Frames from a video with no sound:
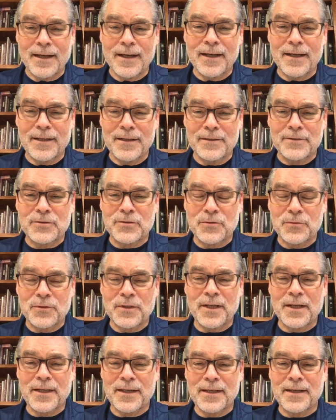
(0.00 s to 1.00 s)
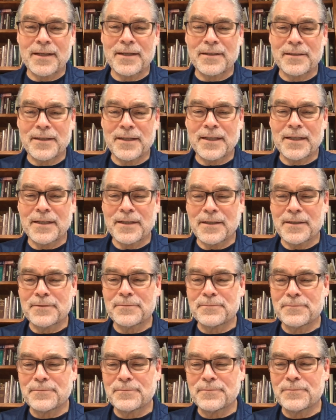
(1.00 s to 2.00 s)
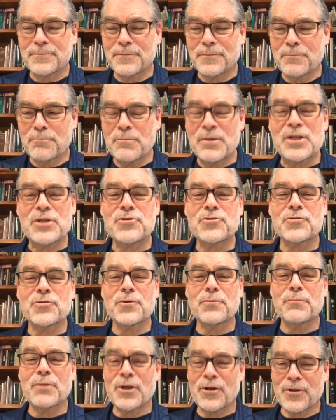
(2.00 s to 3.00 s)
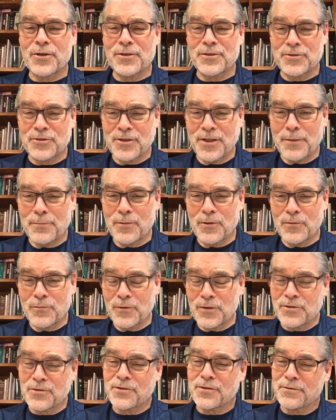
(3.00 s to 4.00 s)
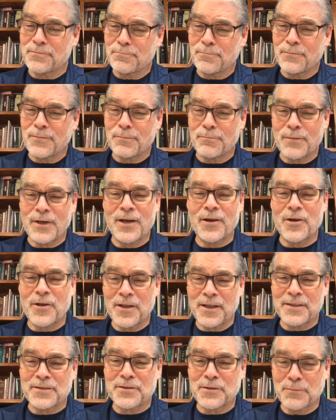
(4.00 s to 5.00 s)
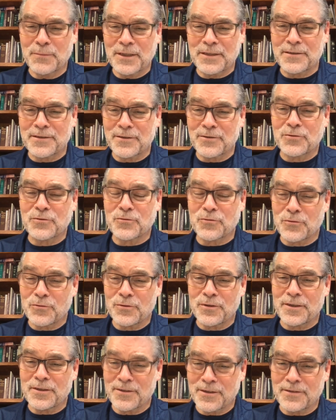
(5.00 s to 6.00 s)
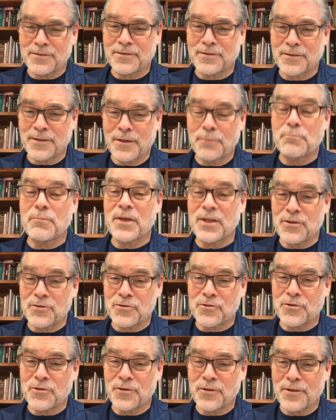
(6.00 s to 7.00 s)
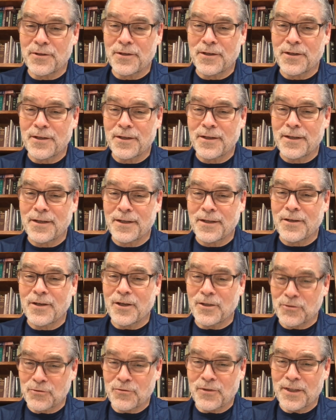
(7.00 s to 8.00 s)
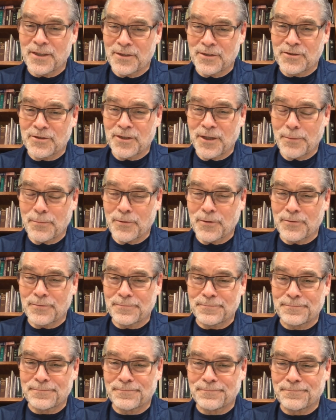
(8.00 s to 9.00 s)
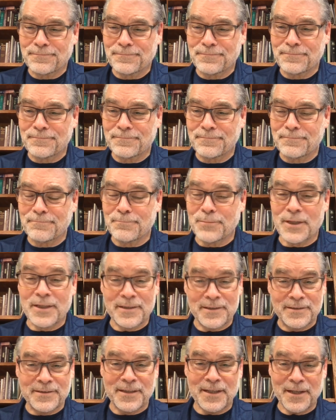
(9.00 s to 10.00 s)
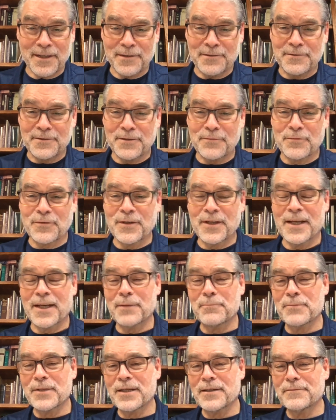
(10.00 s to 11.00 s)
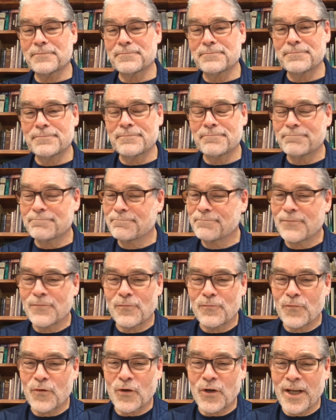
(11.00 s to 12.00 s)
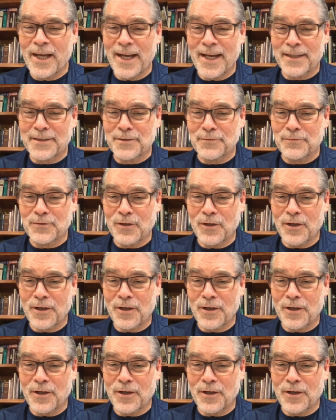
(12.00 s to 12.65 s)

Sue and I got a miniature American Shepherd, which by all estimates is truly just a miniature Australian Shepherd. But it's got a different name. Very active dog.